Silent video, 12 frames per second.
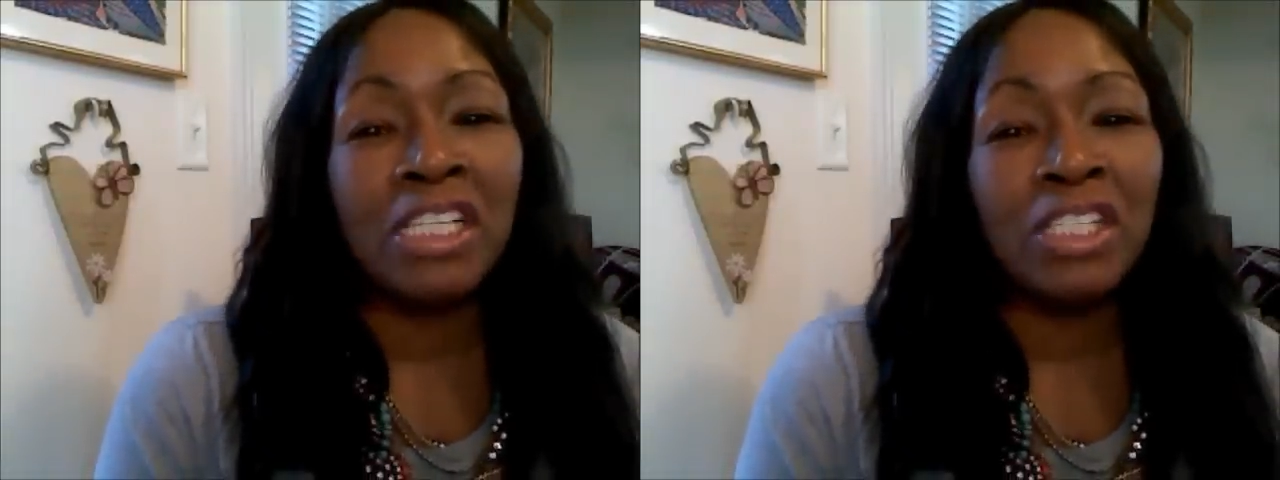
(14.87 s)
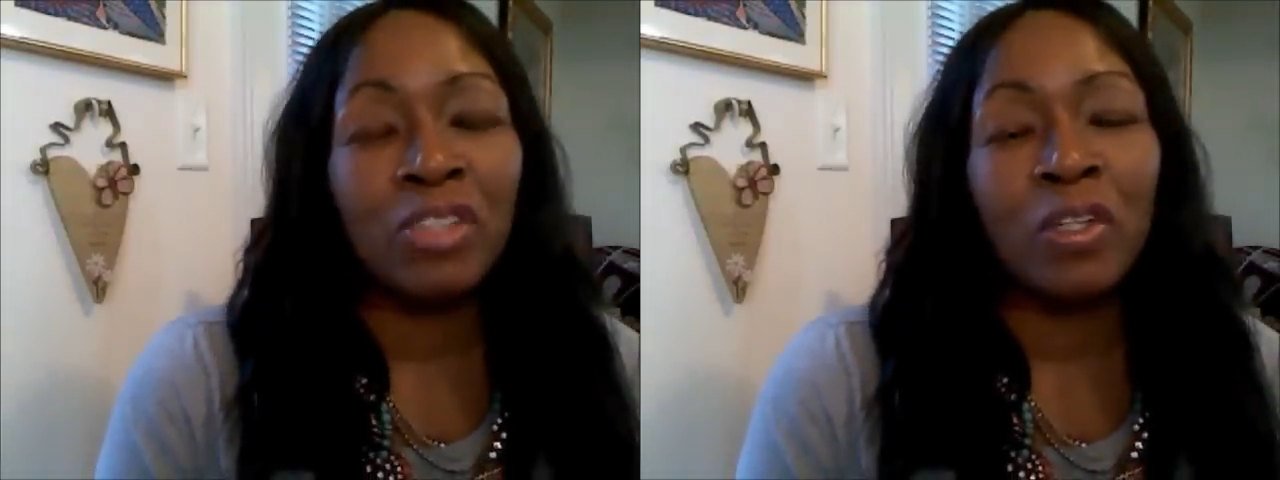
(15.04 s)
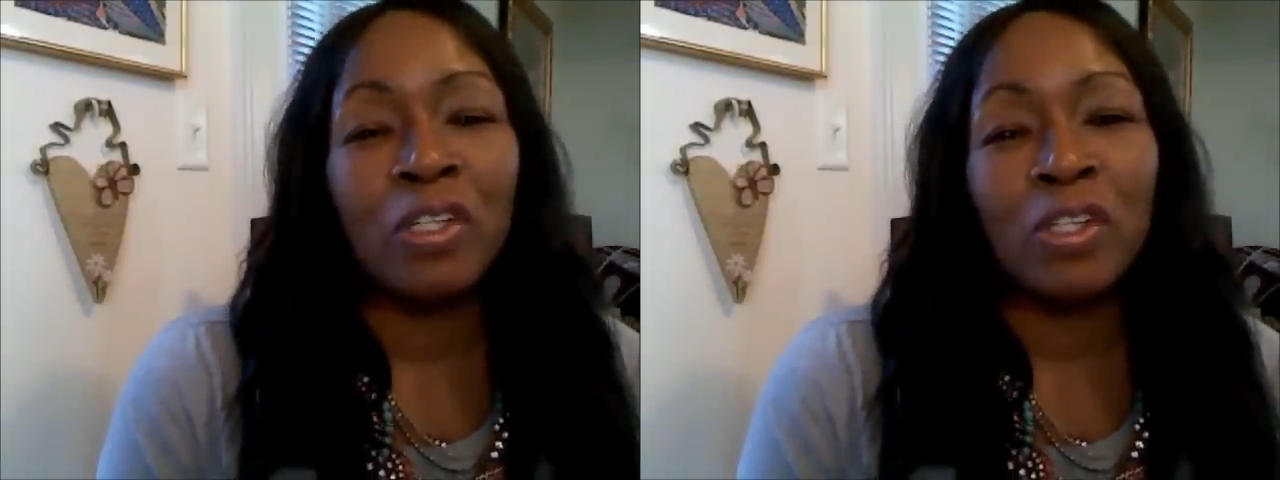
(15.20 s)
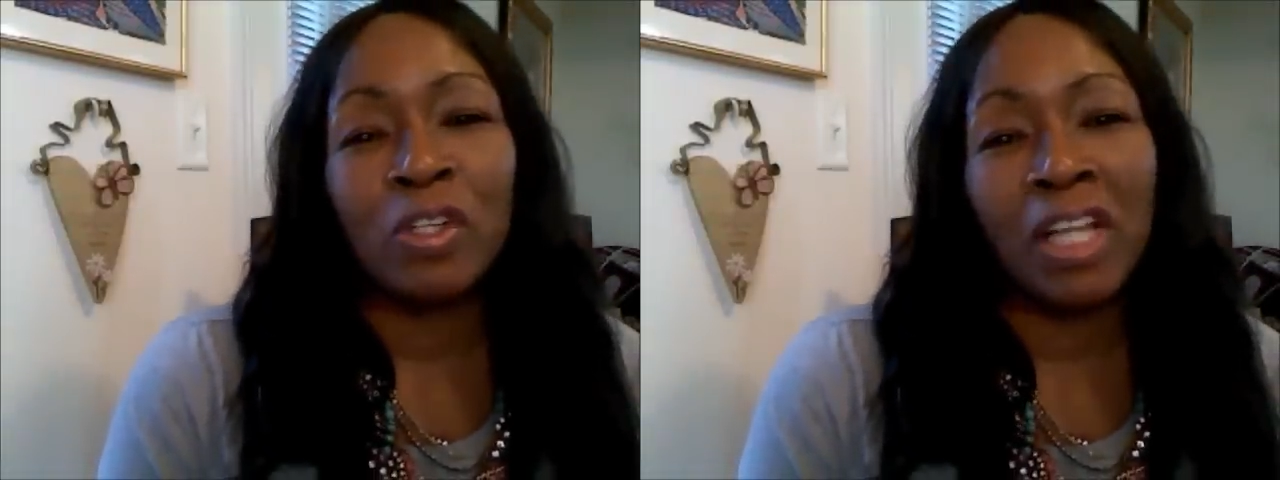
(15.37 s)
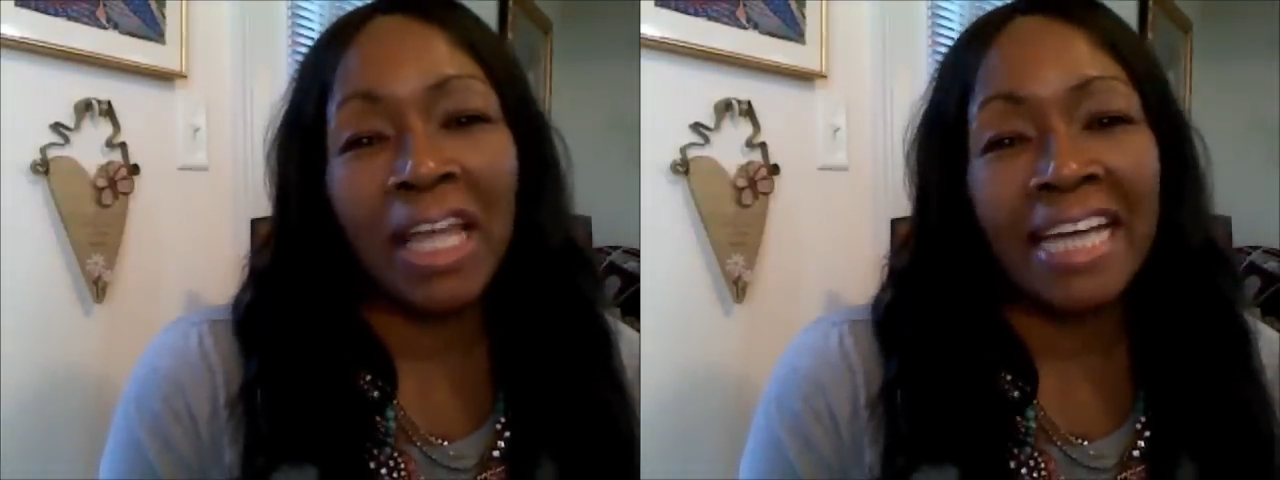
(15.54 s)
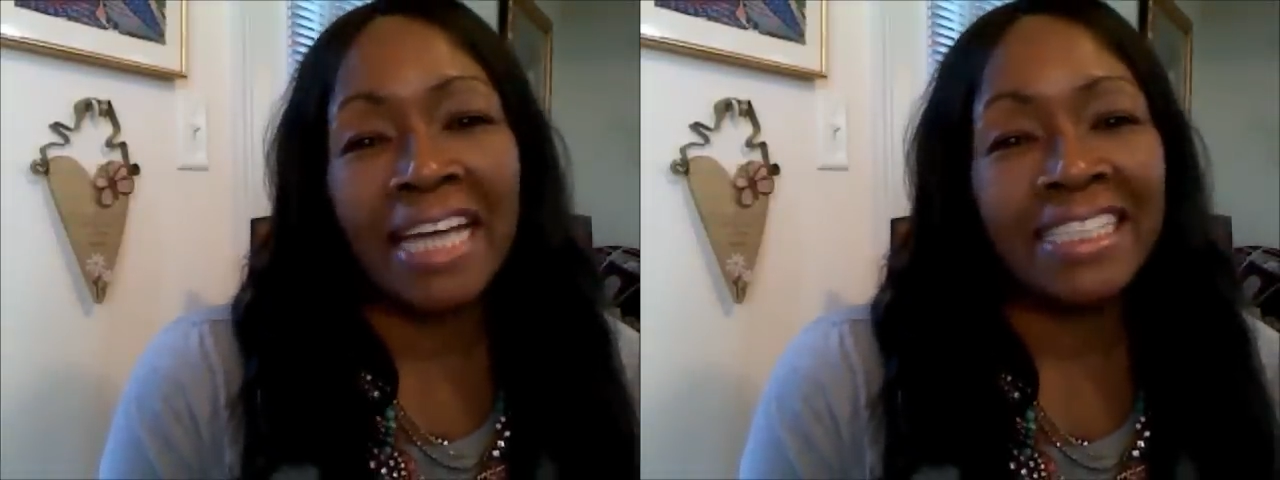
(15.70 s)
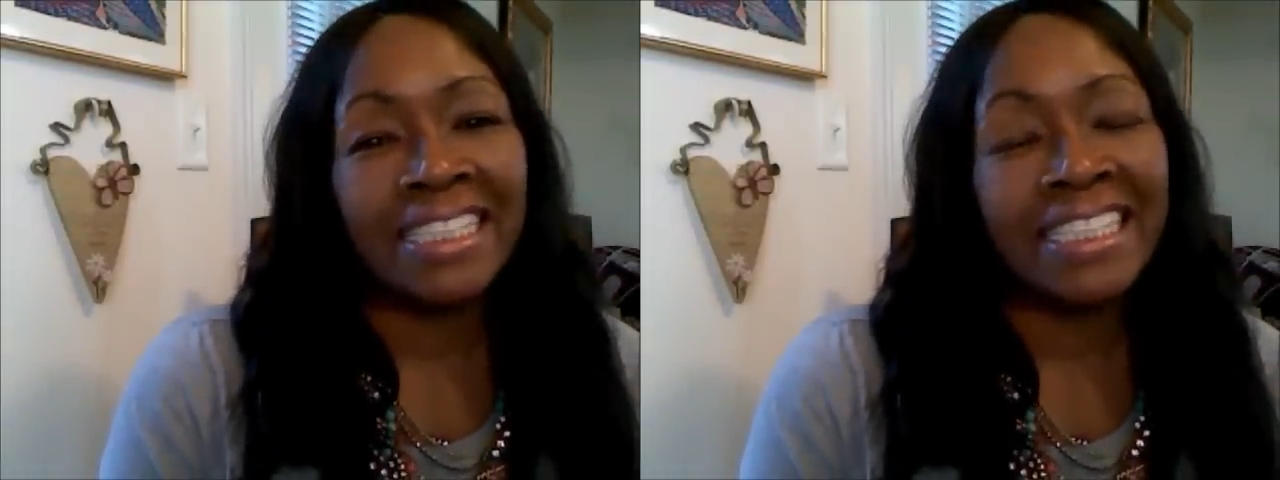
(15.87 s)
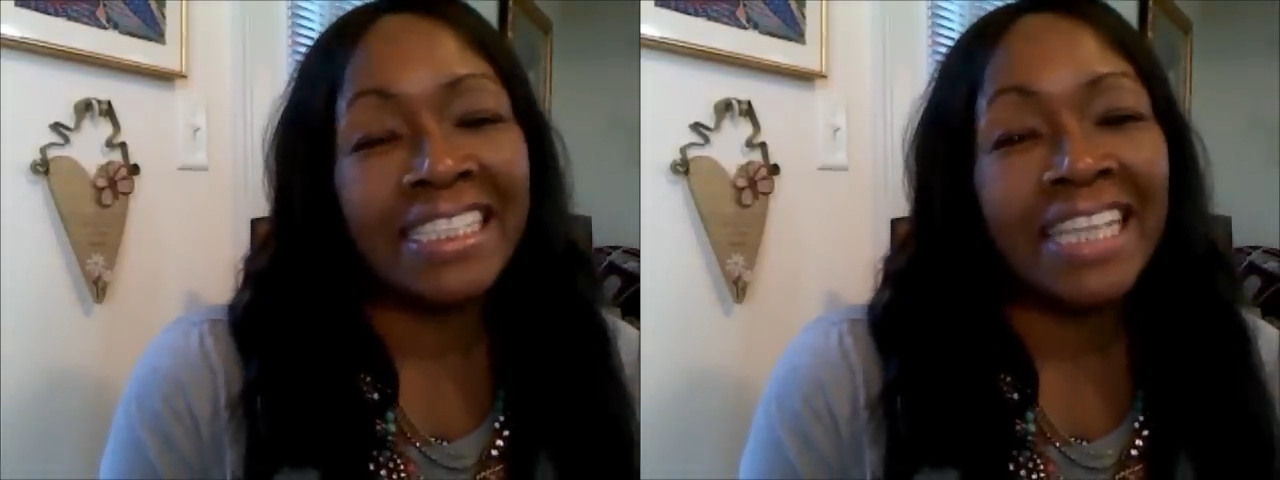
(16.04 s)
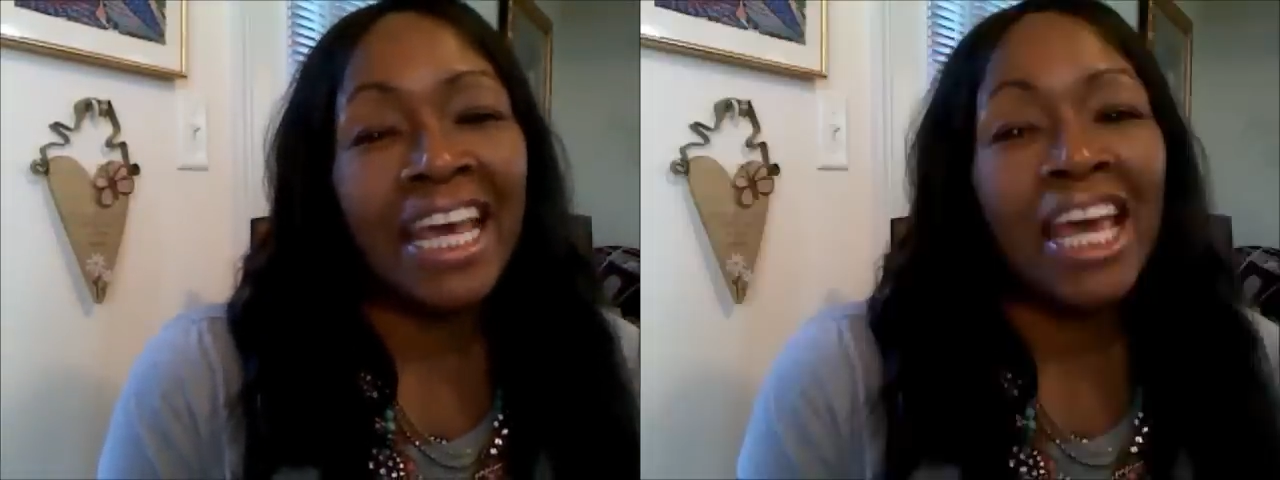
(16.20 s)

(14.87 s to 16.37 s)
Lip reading: started your classes.